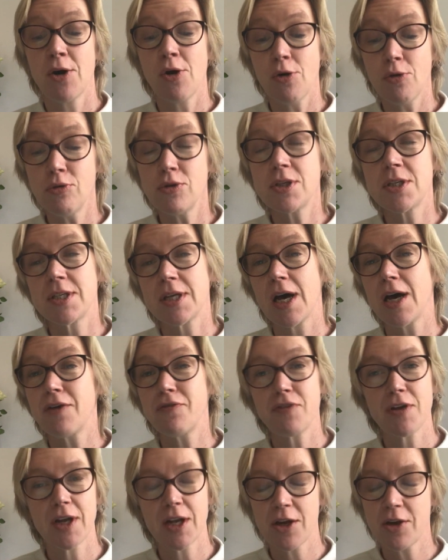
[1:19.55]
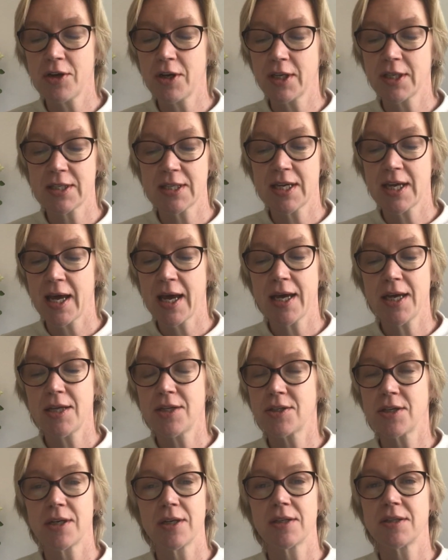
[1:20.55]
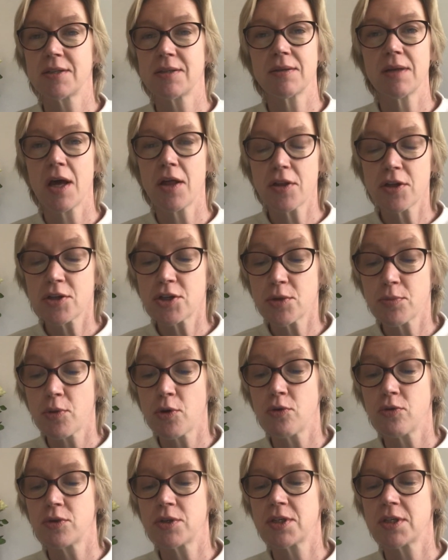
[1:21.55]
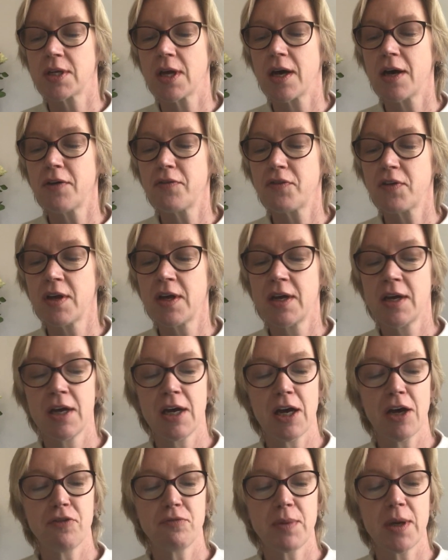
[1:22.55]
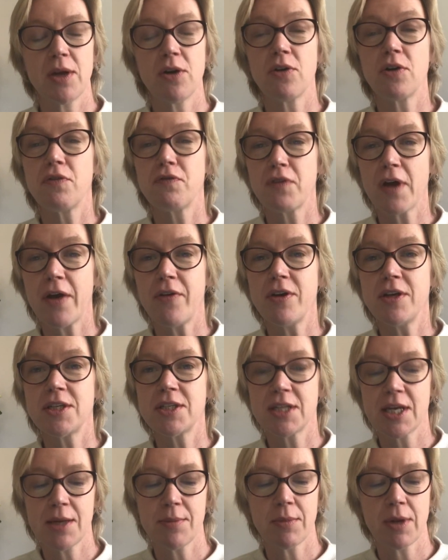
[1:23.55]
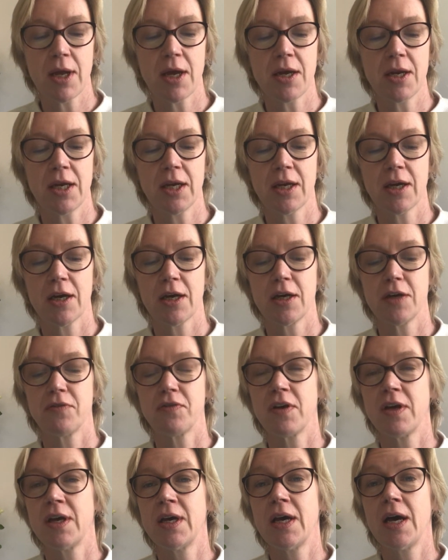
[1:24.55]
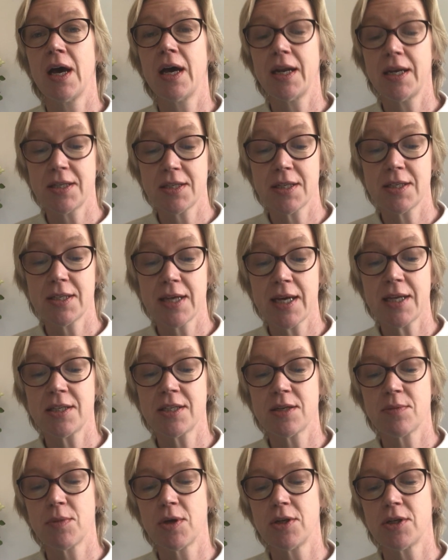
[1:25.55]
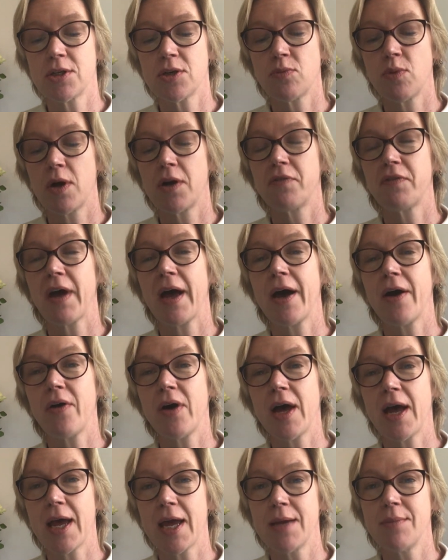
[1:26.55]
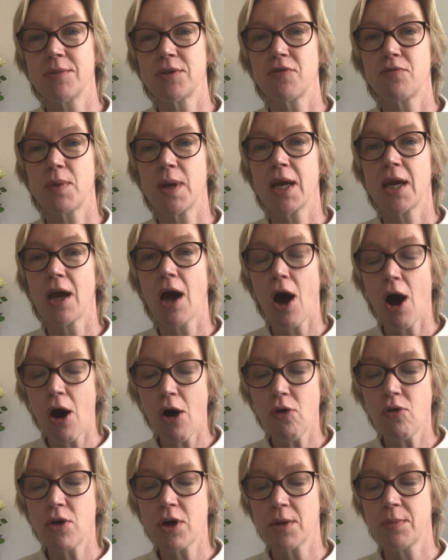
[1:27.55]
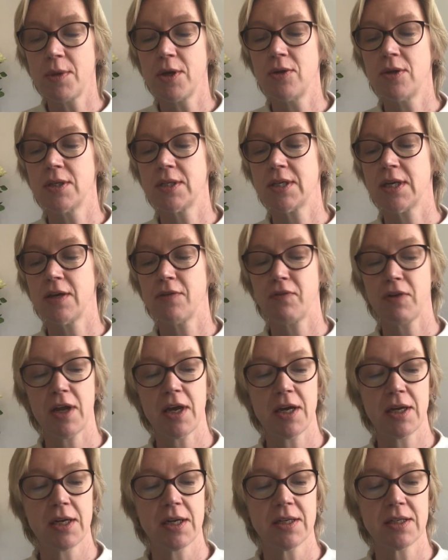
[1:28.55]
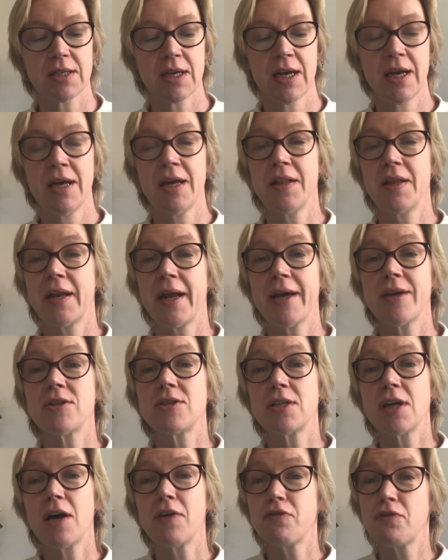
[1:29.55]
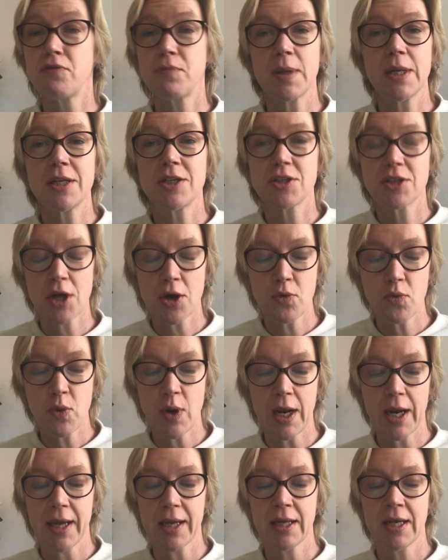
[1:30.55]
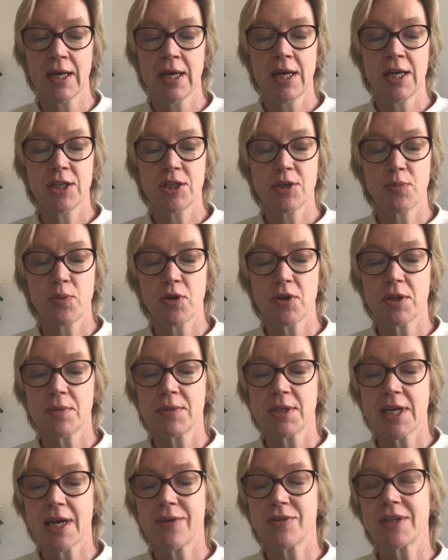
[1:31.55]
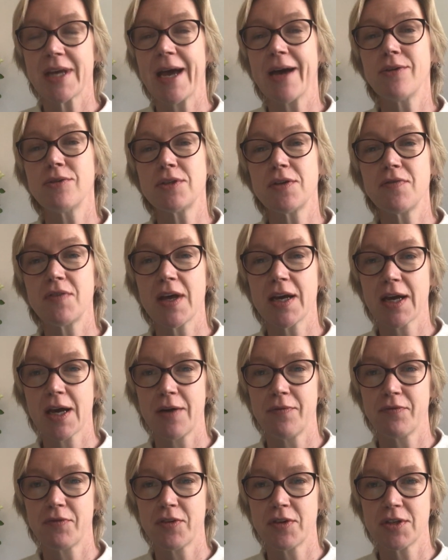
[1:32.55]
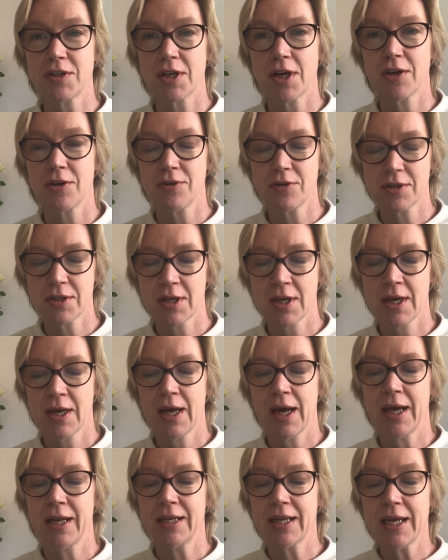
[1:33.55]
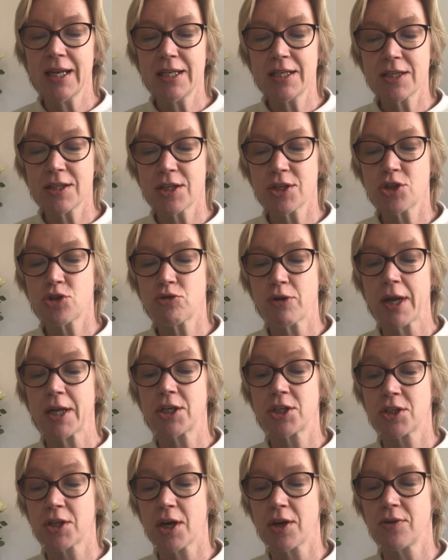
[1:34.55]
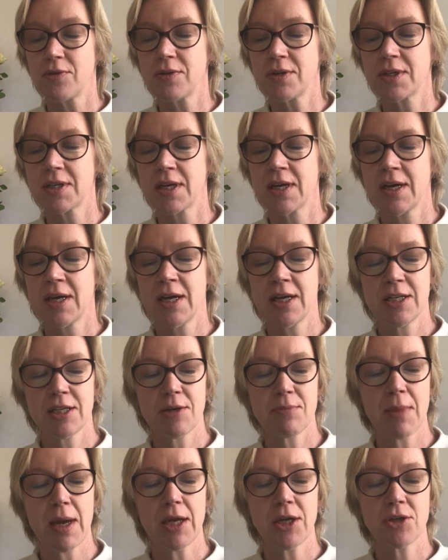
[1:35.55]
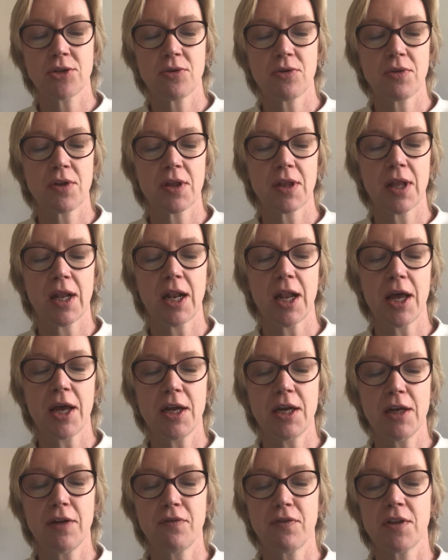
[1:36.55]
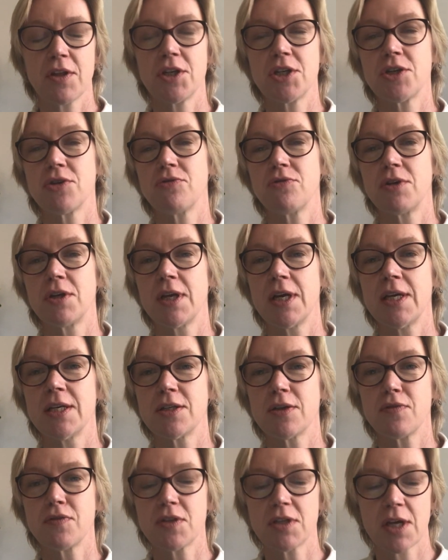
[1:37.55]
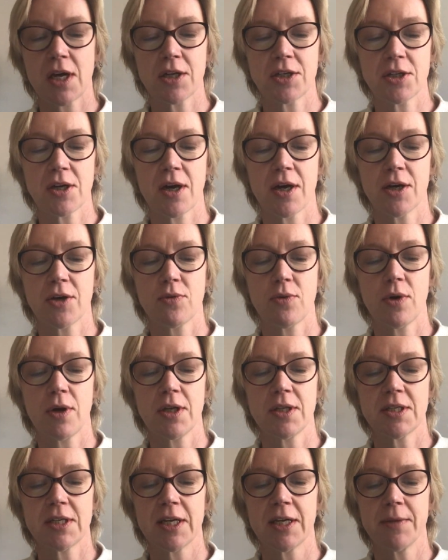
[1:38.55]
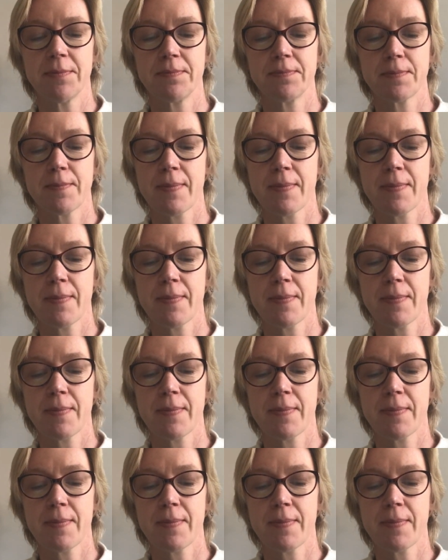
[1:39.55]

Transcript: All staff, including TAs and other support staff, have been on a very steep learning curve, and it's a testament to one of our aims of being a whole community of learners that our staff have been so willing to put themselves out of their comfort zones and into the stretch zones to make sure that the learning for the children is of such high quality.